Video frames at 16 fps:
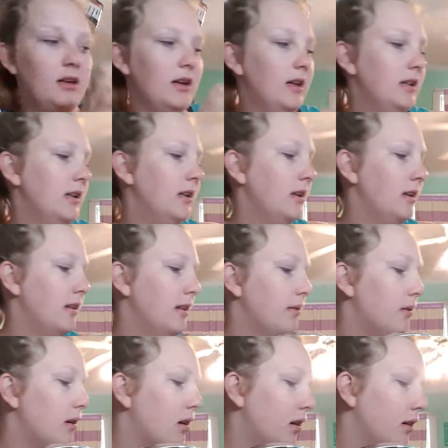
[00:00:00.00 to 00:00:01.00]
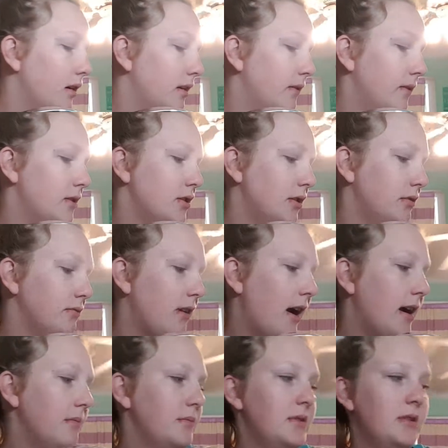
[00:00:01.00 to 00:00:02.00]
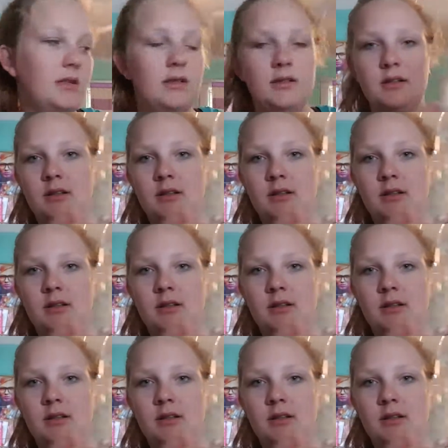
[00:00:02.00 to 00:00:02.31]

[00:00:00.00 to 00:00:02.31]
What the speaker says: And then they were all individually wrapped